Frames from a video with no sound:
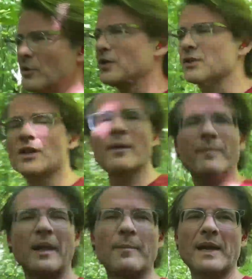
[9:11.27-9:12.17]
does not
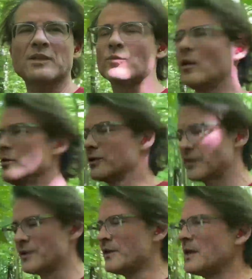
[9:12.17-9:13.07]
bypass
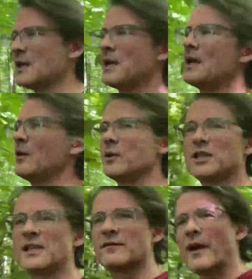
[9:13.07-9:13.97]
robust, which
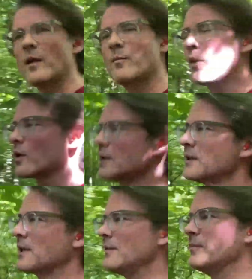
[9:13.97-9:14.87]
is very important
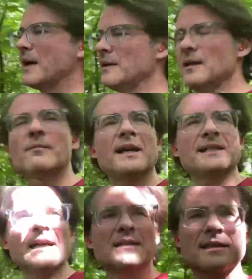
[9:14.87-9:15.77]
in my
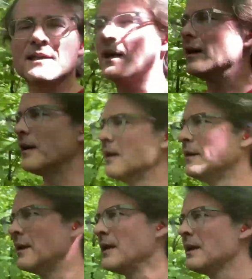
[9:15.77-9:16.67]
sense.
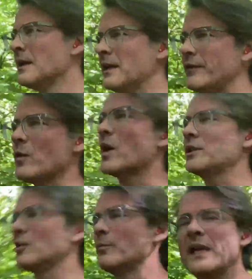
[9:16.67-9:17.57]
If you want
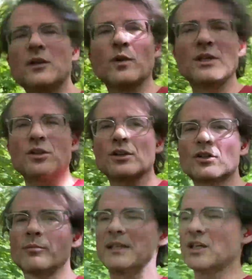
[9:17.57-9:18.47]
your big creatures
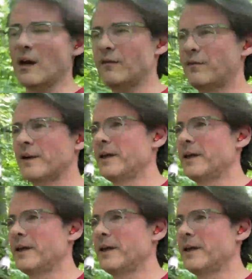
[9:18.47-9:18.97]
to be tough,